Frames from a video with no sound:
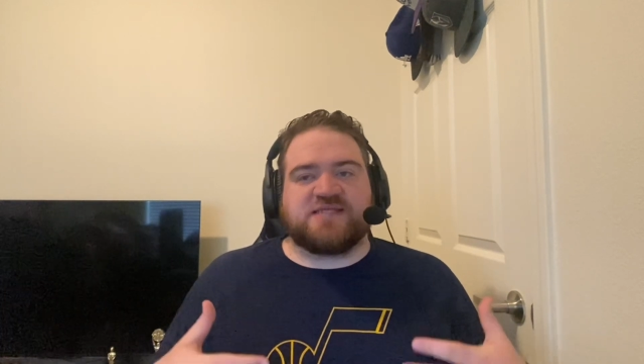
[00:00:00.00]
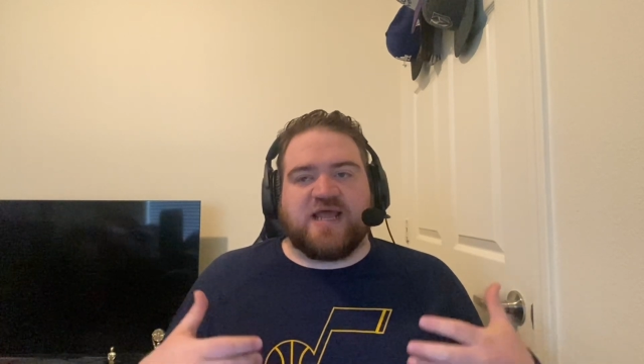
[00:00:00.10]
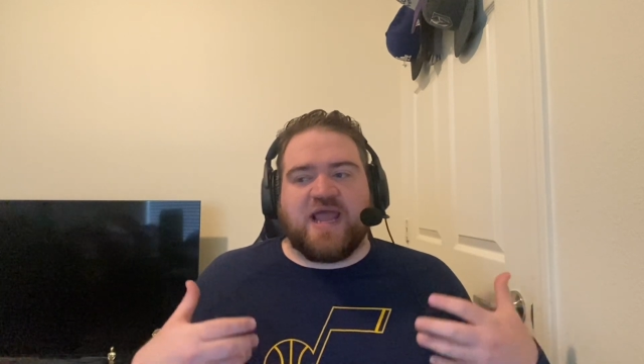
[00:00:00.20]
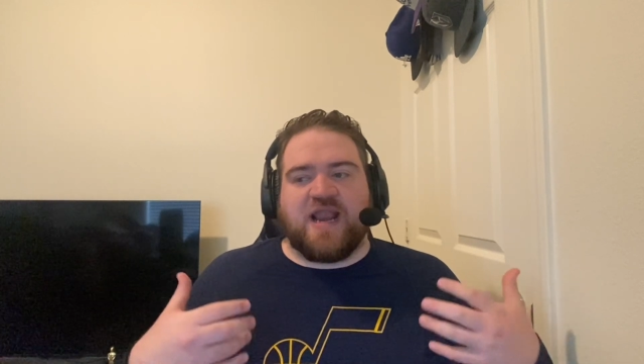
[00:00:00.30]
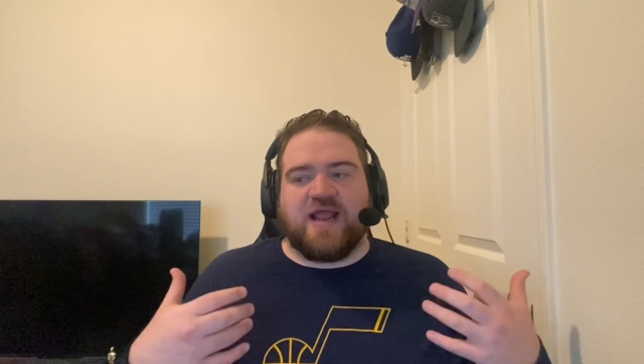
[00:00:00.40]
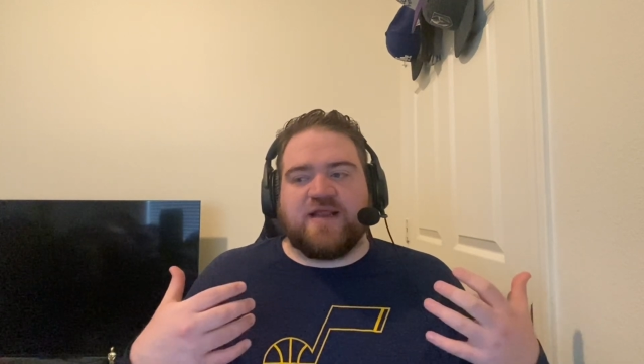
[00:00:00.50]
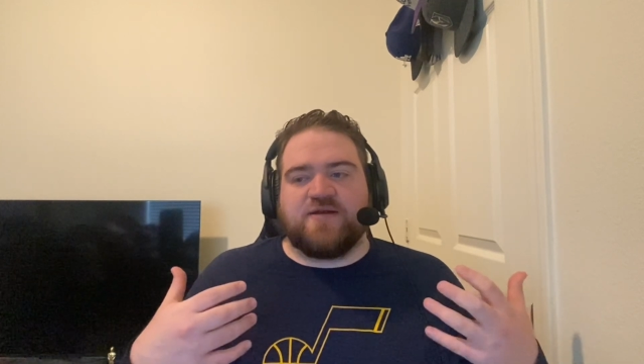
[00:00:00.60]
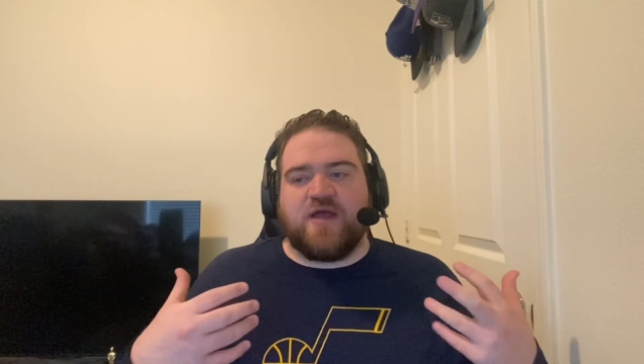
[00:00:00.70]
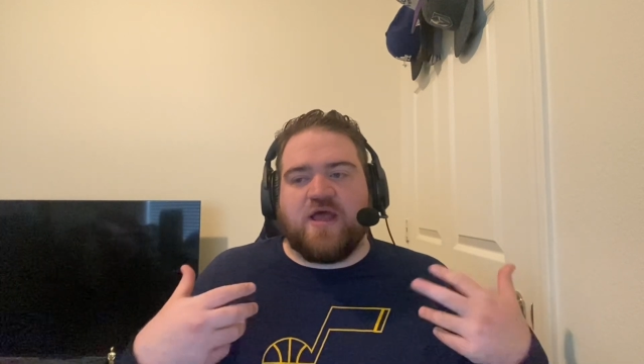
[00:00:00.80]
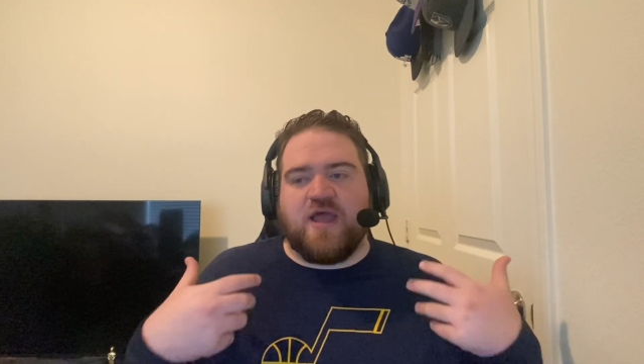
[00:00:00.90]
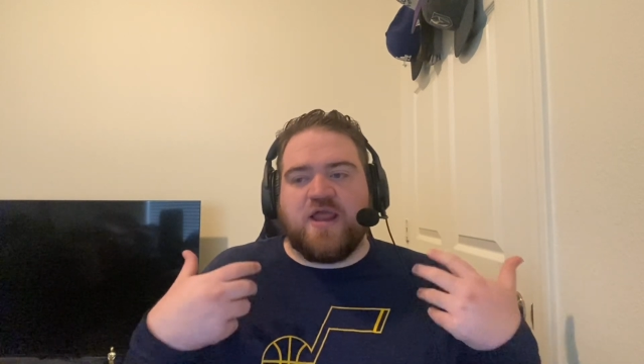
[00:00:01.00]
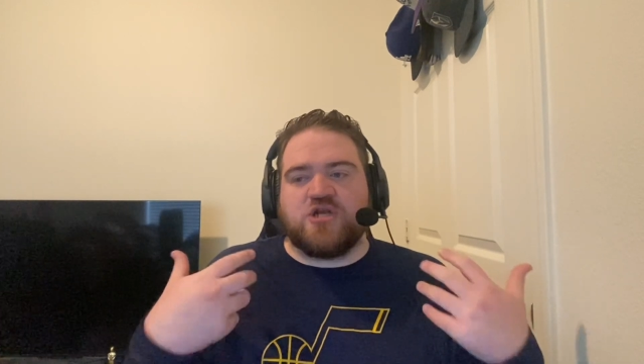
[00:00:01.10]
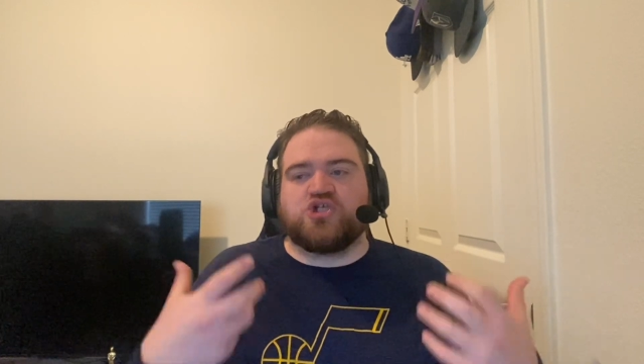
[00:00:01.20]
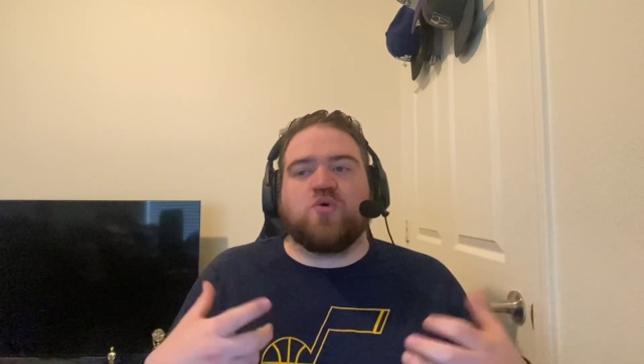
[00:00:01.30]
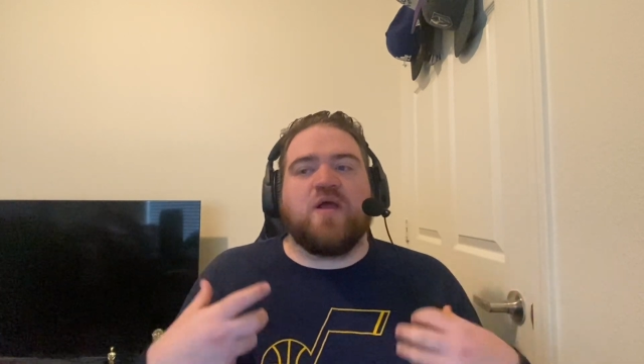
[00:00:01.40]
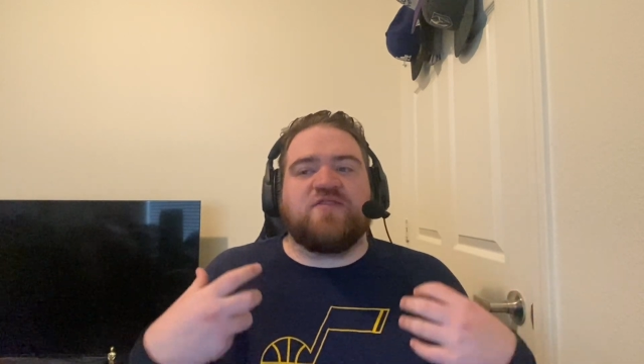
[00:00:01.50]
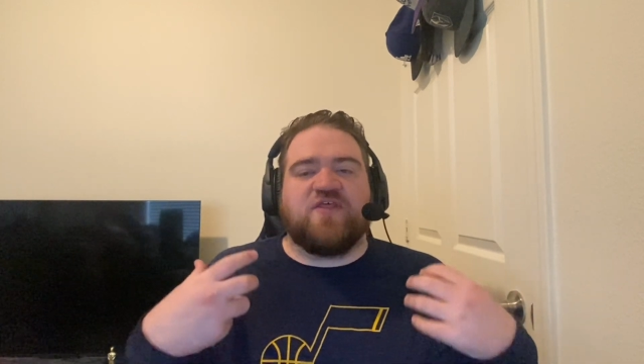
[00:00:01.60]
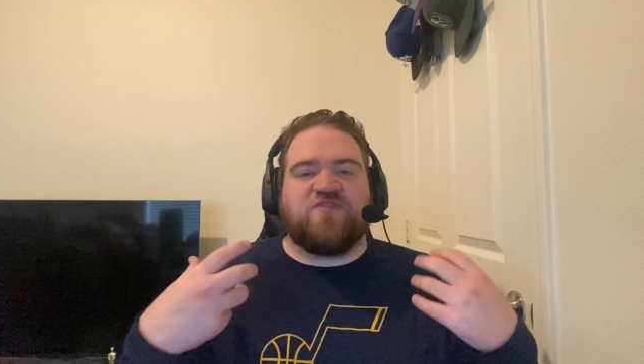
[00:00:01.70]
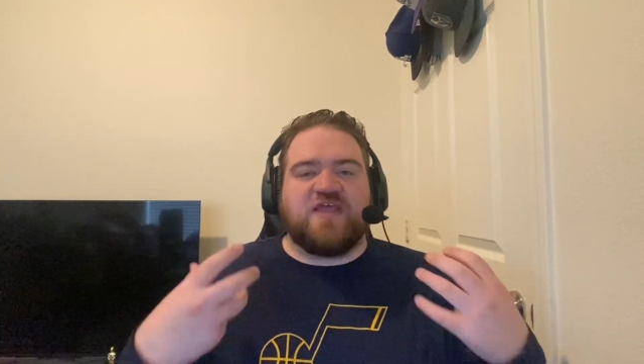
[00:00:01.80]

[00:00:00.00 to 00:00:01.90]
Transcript: and I enjoy that.